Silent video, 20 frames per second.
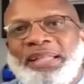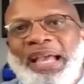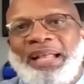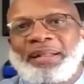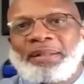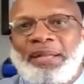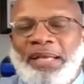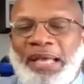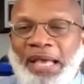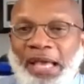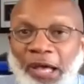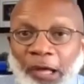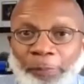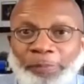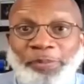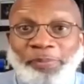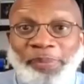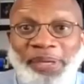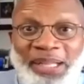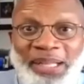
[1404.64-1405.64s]
that
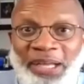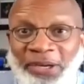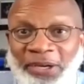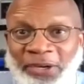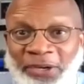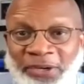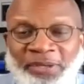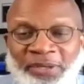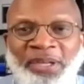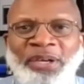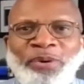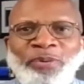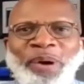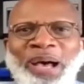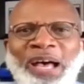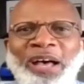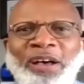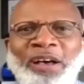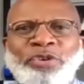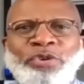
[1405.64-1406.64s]
helped me learn
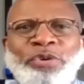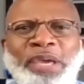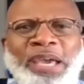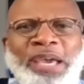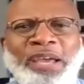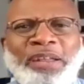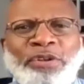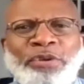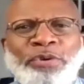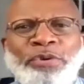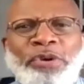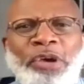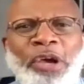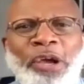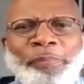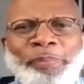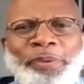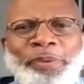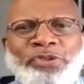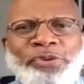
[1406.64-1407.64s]
wow, you can do
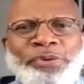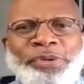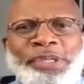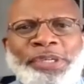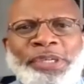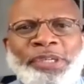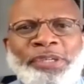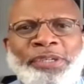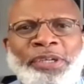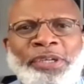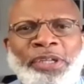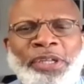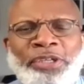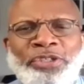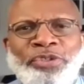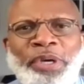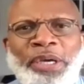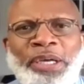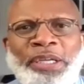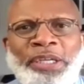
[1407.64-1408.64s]
carpentry and
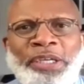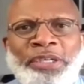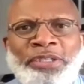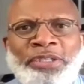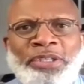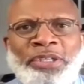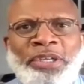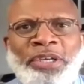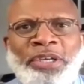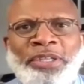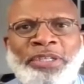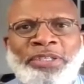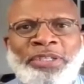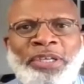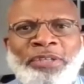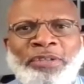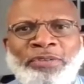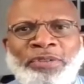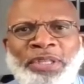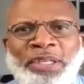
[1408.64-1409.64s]
electronics and all these
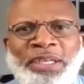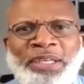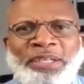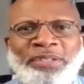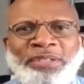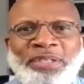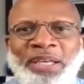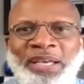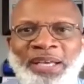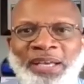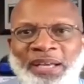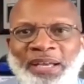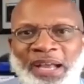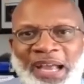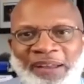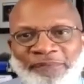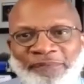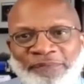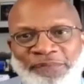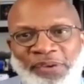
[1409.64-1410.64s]
other things
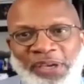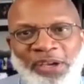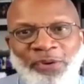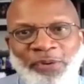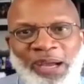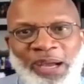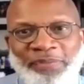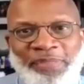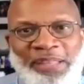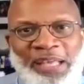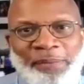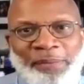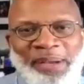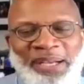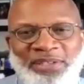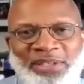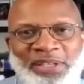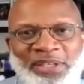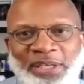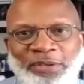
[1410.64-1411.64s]
and figure out that
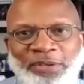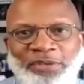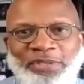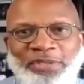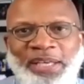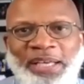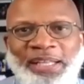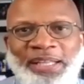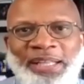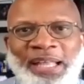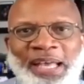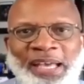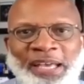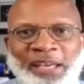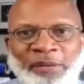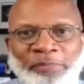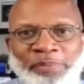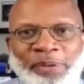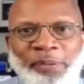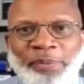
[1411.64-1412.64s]
my skill set lie
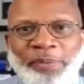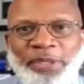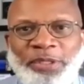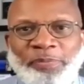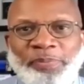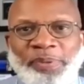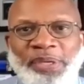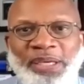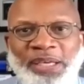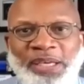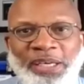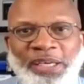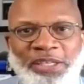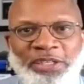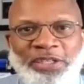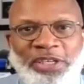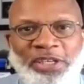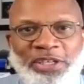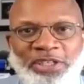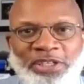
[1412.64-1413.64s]
in public speaking
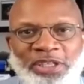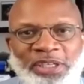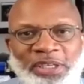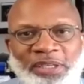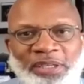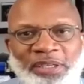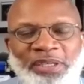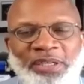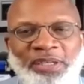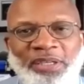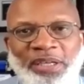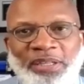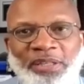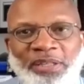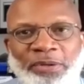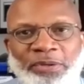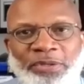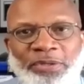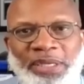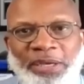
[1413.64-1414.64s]
and teaching in
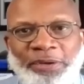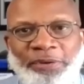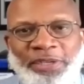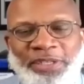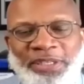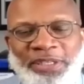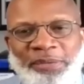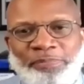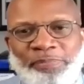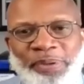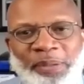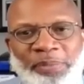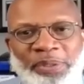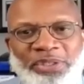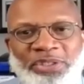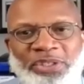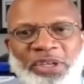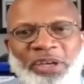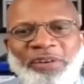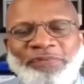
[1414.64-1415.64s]
those areas and
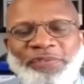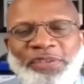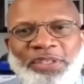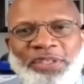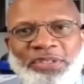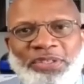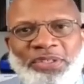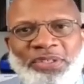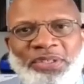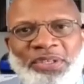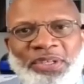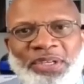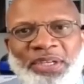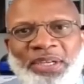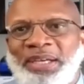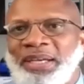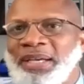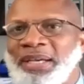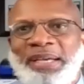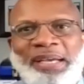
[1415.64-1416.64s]
public service,
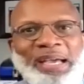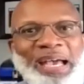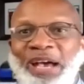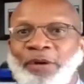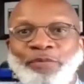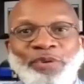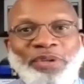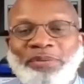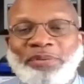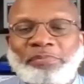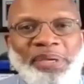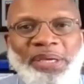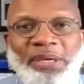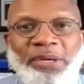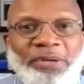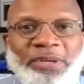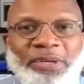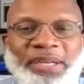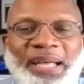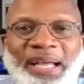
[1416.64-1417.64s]
I wouldn't be
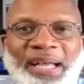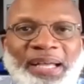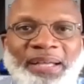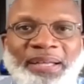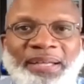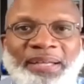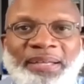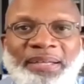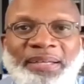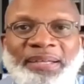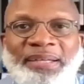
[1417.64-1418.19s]
here today.